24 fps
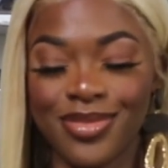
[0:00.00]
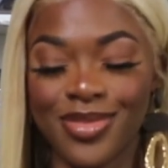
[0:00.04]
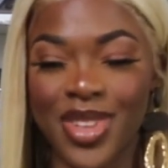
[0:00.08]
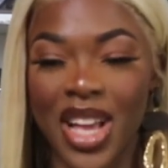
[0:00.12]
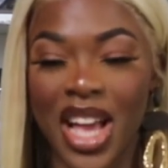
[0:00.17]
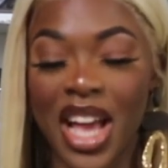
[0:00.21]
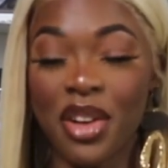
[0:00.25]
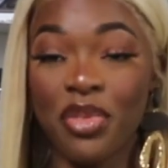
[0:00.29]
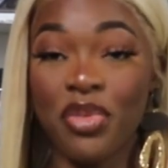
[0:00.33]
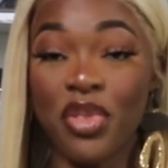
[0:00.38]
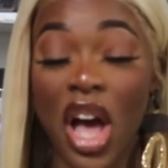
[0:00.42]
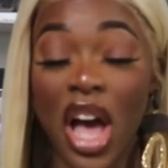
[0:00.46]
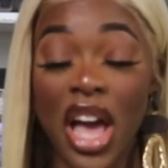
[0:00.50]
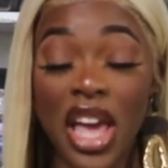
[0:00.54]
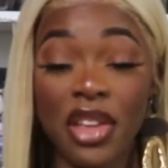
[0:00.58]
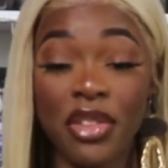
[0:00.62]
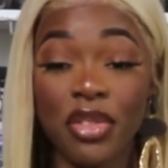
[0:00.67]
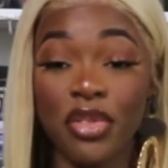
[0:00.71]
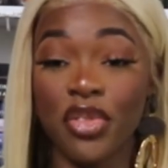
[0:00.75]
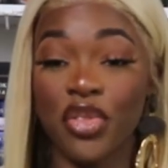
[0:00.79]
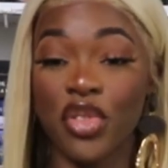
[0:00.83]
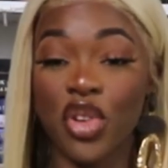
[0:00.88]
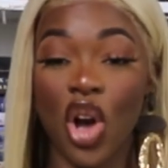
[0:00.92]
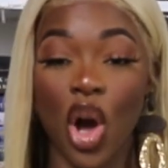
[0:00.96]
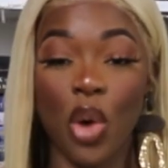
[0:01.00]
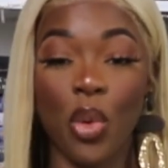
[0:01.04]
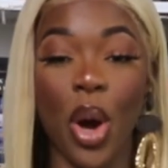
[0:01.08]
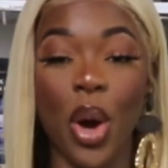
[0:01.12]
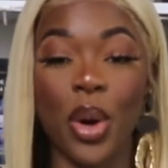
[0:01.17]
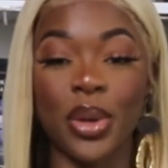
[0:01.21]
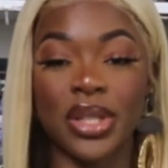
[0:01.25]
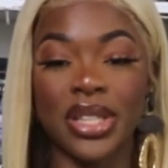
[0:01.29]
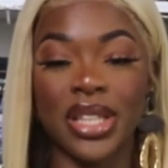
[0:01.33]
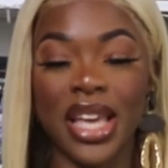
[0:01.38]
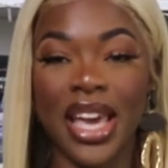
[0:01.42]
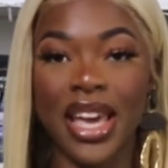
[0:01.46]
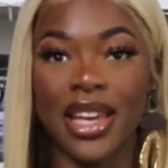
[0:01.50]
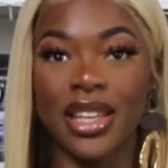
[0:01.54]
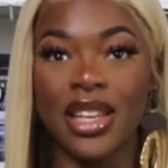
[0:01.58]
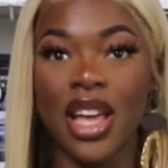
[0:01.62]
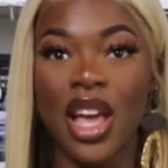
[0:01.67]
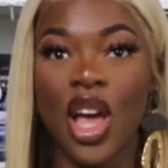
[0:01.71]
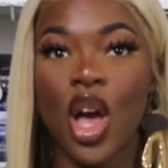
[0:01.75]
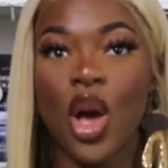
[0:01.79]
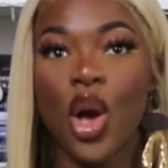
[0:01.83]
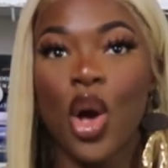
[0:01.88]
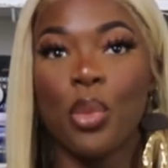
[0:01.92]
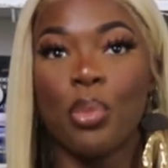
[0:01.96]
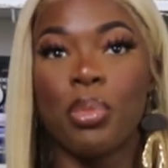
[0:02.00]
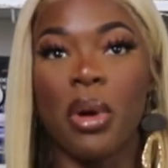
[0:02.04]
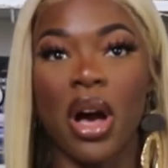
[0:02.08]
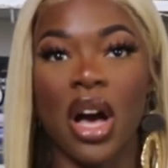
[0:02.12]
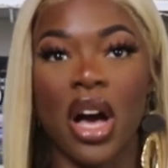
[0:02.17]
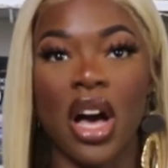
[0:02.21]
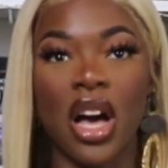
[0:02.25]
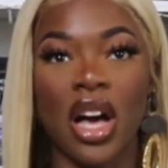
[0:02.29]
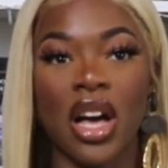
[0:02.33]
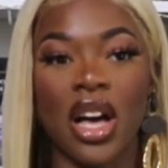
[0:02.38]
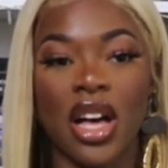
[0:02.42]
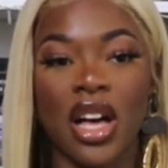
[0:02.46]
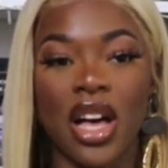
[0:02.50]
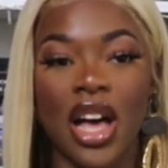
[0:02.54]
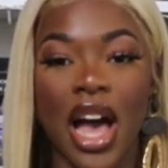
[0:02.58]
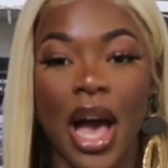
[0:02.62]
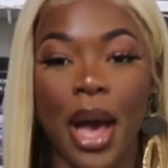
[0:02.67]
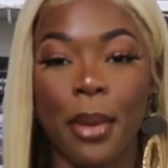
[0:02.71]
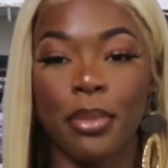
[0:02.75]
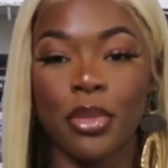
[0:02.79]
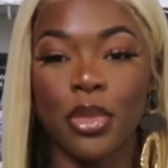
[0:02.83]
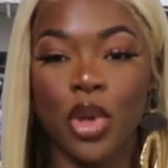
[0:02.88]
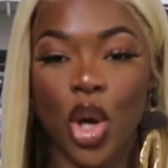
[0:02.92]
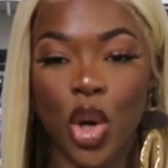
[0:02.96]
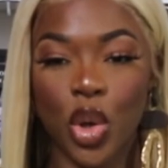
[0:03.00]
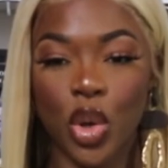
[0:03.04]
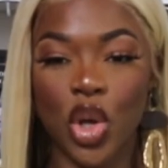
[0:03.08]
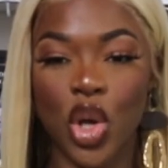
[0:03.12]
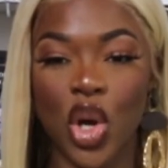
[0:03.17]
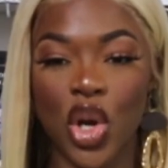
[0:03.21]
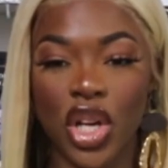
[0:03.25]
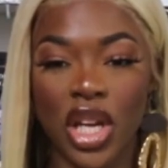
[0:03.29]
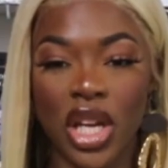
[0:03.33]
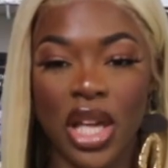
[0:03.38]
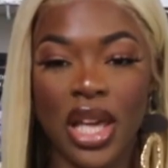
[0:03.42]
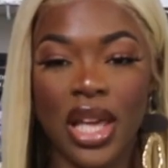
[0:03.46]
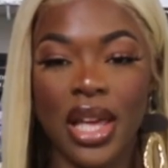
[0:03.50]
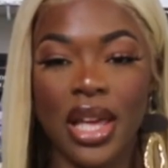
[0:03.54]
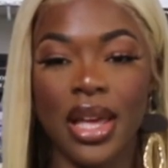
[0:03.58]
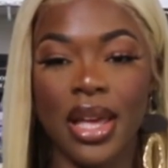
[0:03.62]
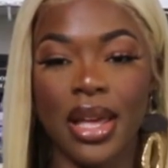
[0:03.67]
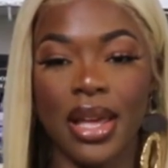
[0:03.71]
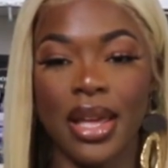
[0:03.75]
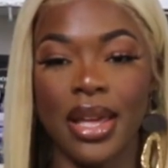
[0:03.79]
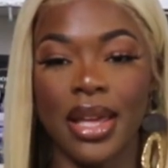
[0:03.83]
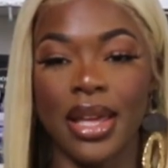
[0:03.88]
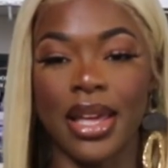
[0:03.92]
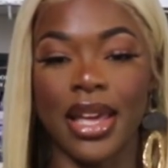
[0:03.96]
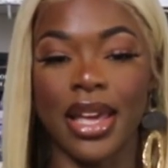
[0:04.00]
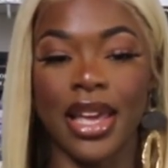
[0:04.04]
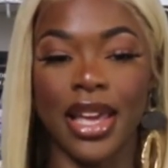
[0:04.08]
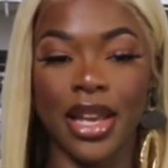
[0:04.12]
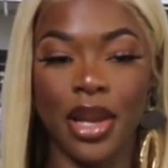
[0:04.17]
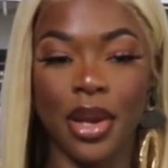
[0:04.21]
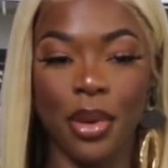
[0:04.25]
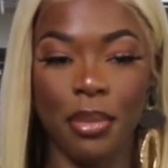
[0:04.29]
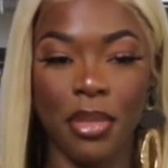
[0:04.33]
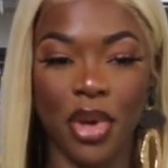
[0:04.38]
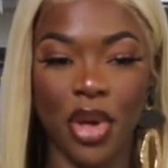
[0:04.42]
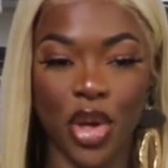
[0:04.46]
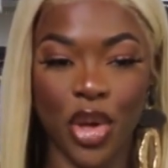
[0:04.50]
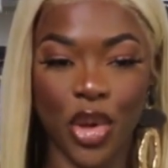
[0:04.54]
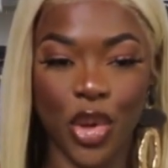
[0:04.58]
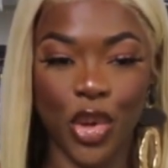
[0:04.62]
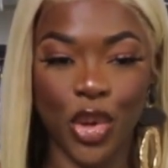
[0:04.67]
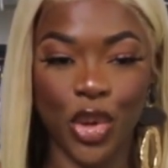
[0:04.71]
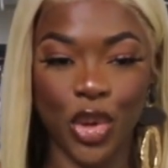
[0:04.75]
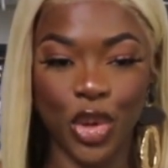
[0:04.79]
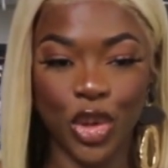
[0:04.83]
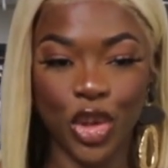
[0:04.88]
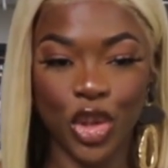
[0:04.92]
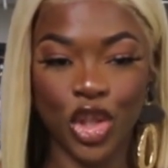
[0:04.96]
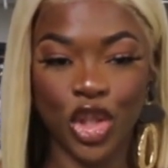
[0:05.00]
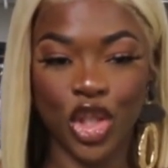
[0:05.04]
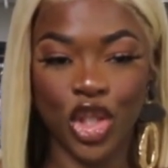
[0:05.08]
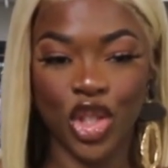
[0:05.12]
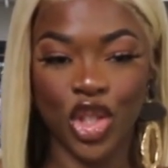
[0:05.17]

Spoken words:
I even forgot what I was saying, but I'm no longer in a mood.